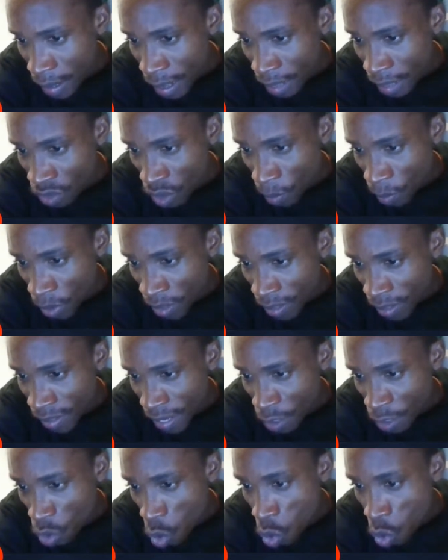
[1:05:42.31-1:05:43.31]
Somebody
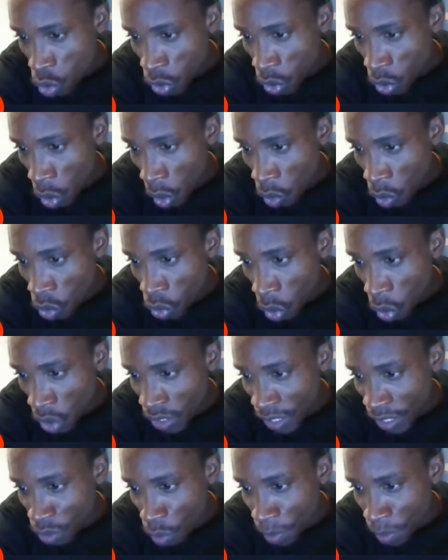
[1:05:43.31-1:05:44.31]
saying who does
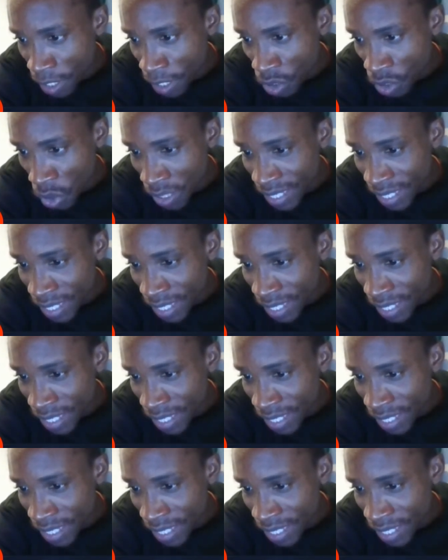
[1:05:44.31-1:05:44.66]
the nomination,